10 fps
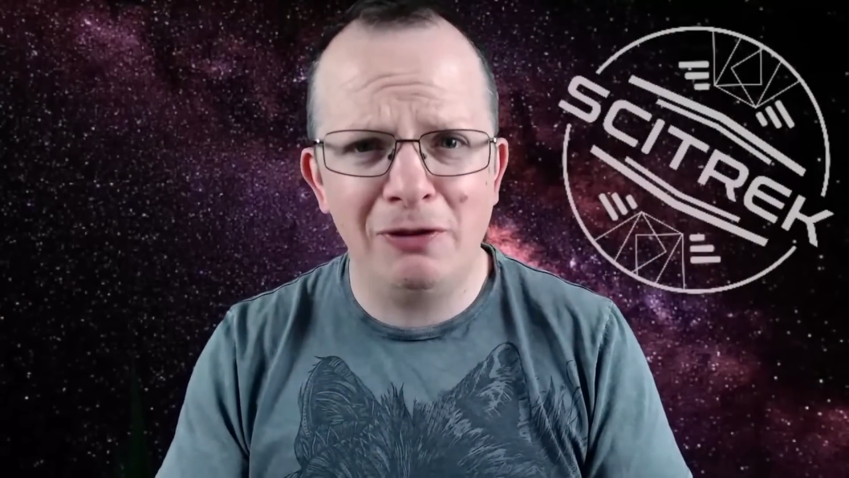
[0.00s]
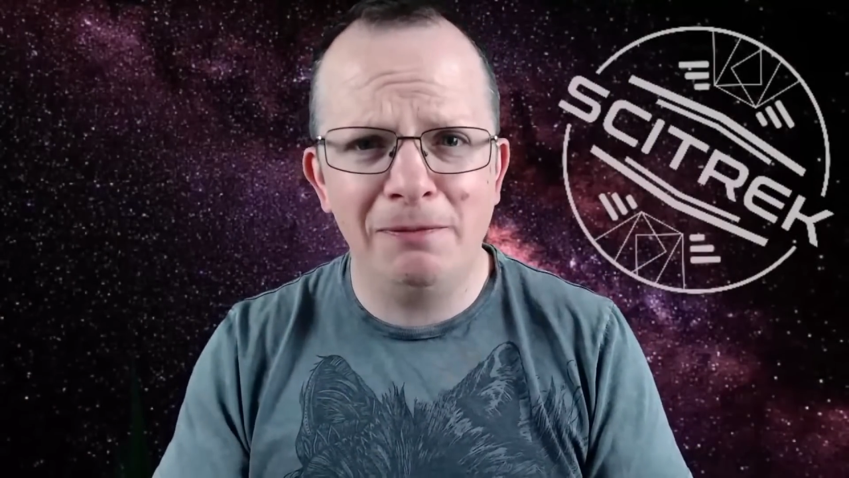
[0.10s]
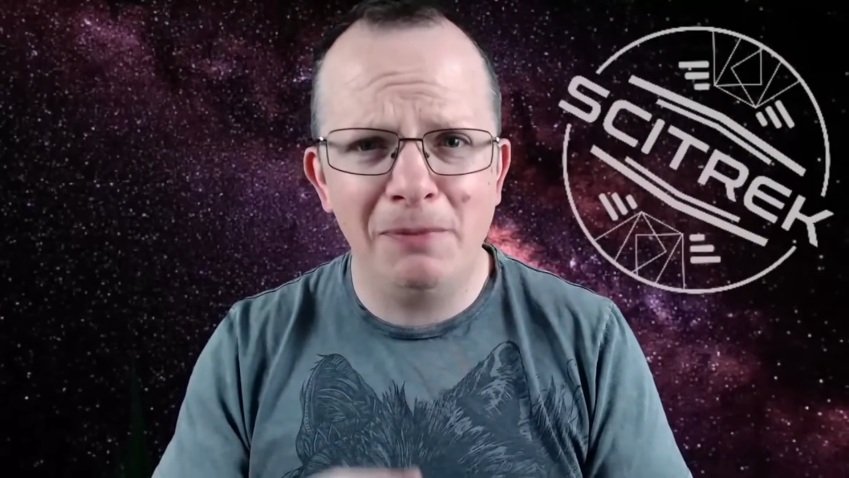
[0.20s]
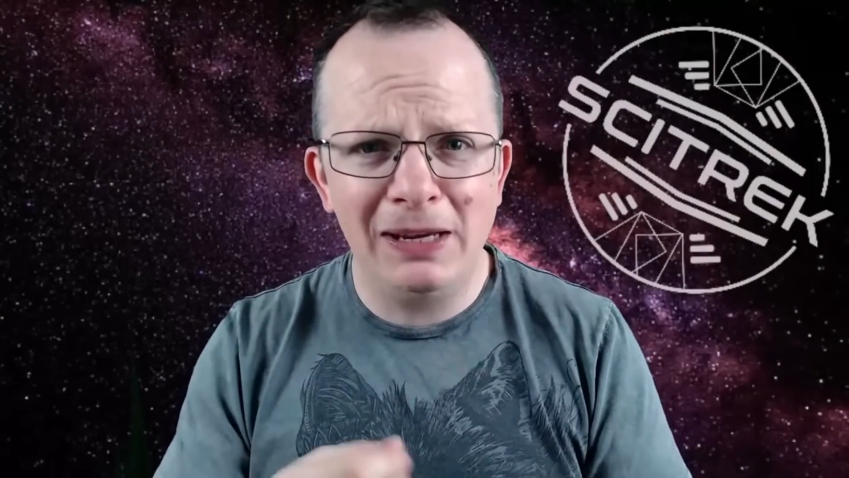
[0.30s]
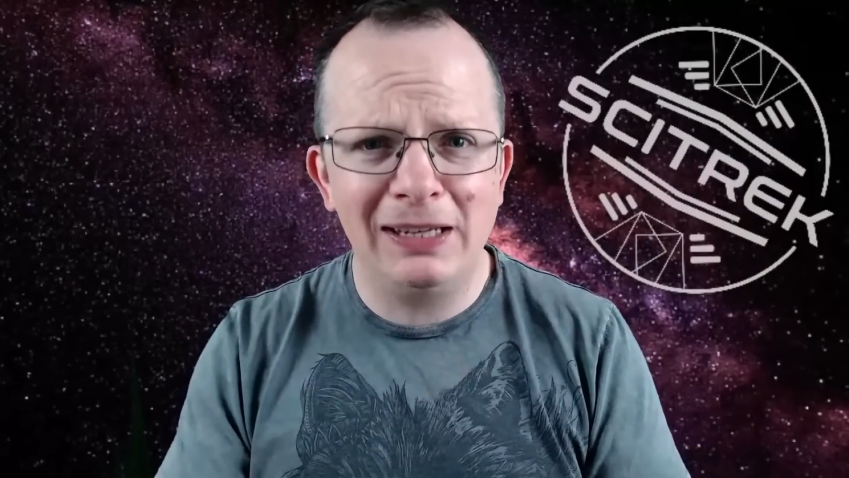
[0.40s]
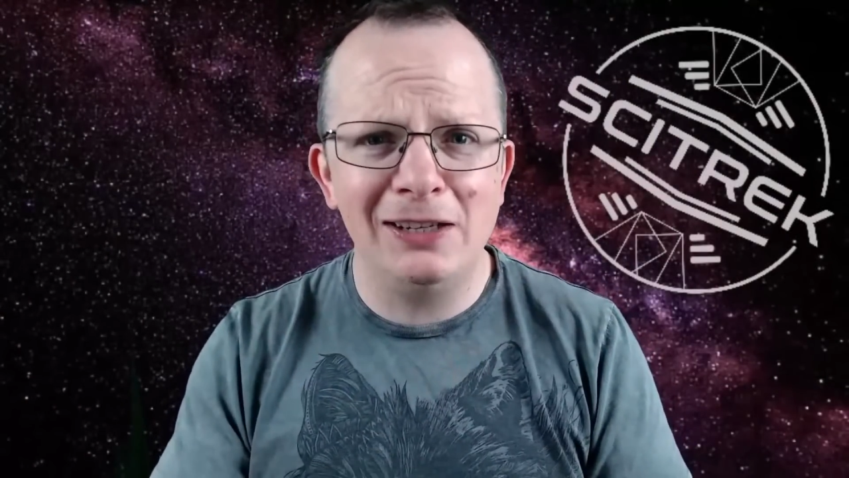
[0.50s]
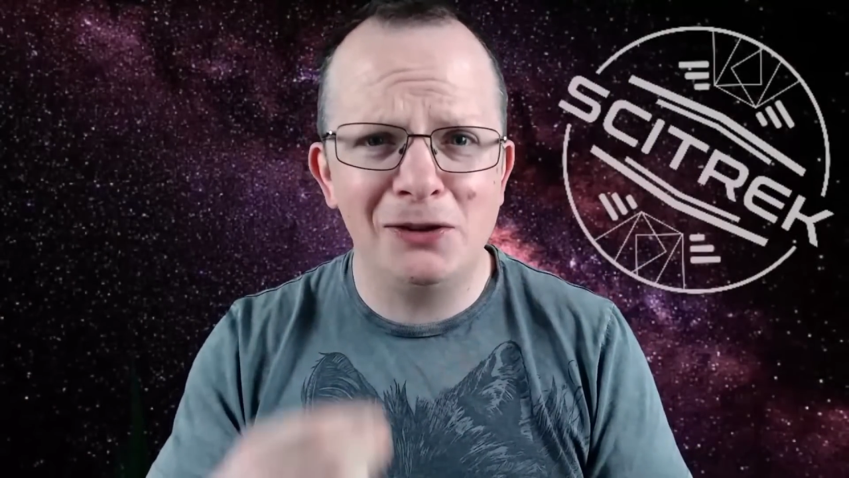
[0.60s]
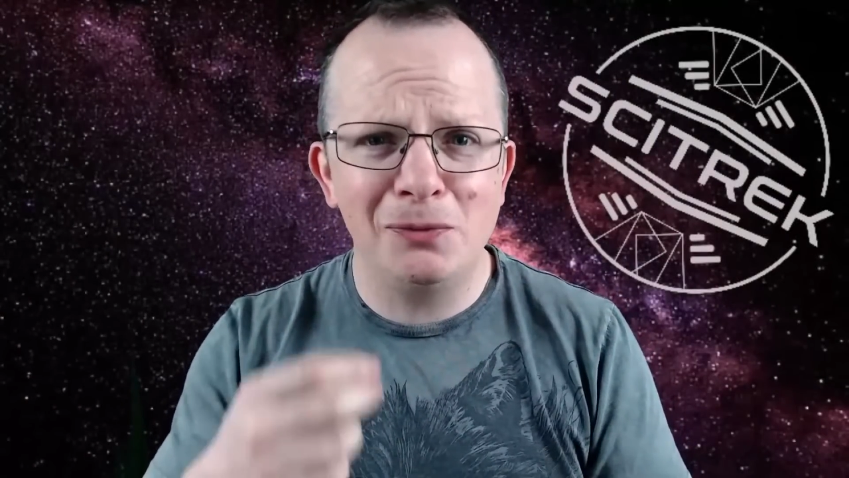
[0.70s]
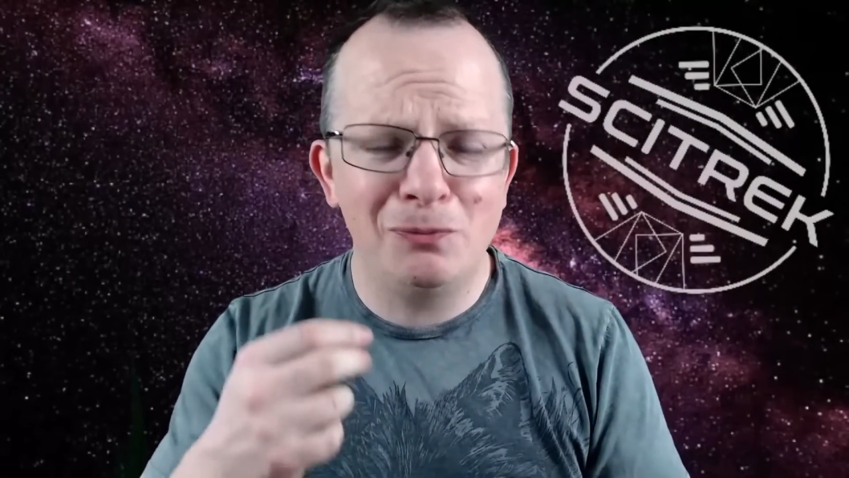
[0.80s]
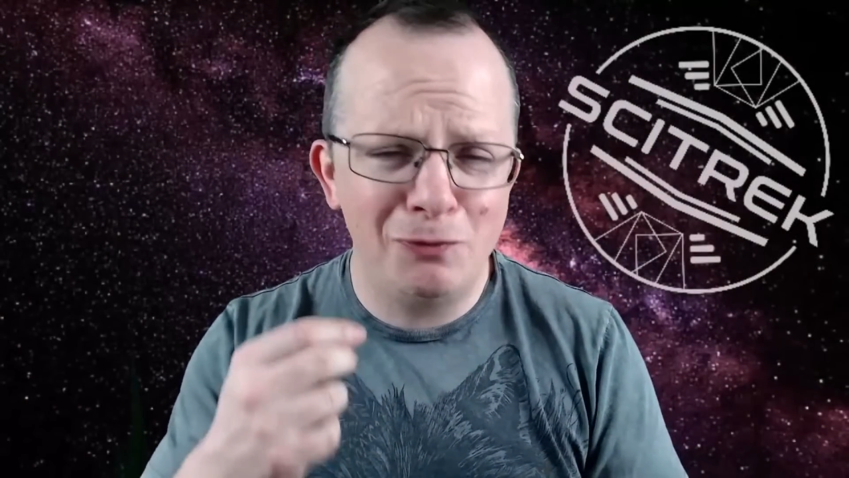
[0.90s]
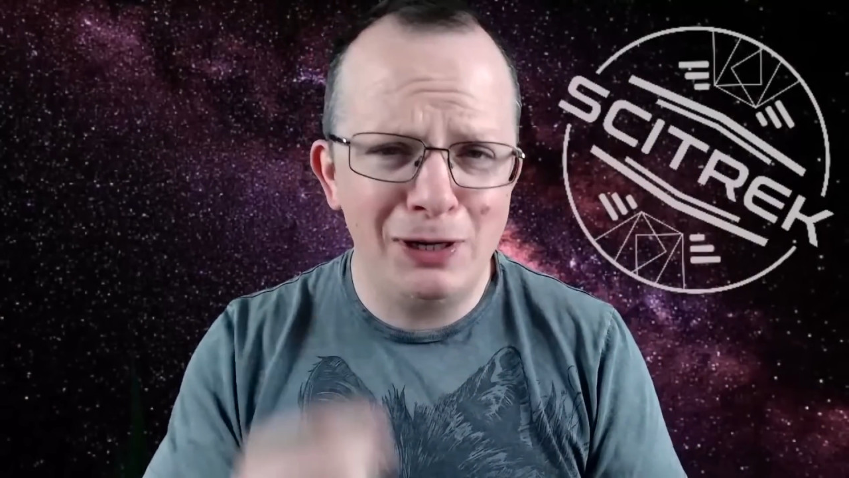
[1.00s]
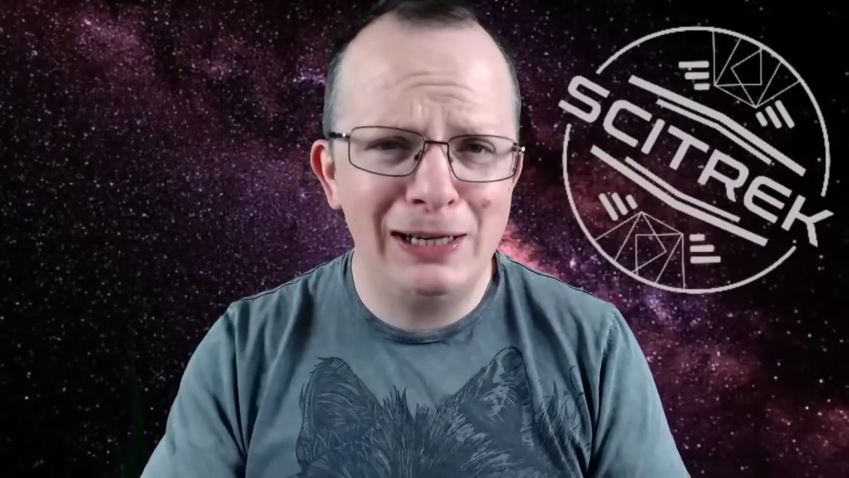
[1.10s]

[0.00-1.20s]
of making some really